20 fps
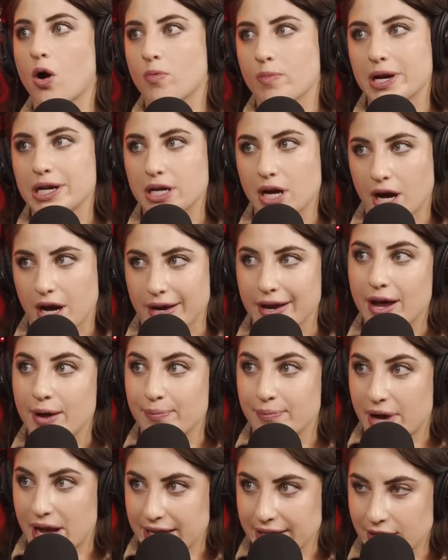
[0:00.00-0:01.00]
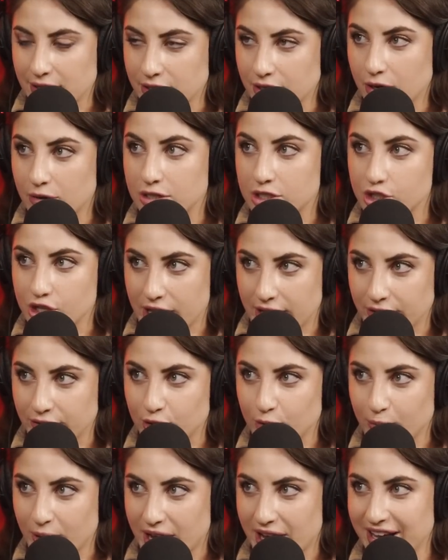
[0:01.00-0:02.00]
oh my God, am I going to go to jail in
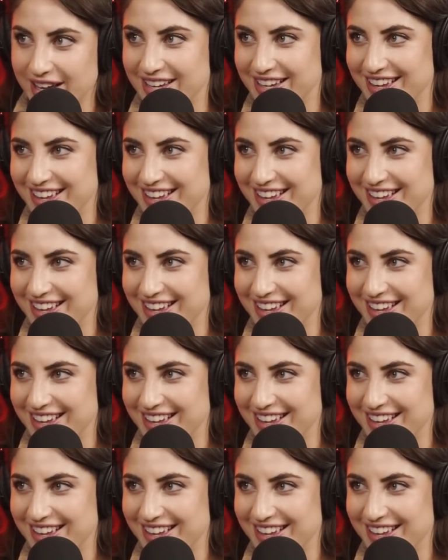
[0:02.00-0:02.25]
Dubai?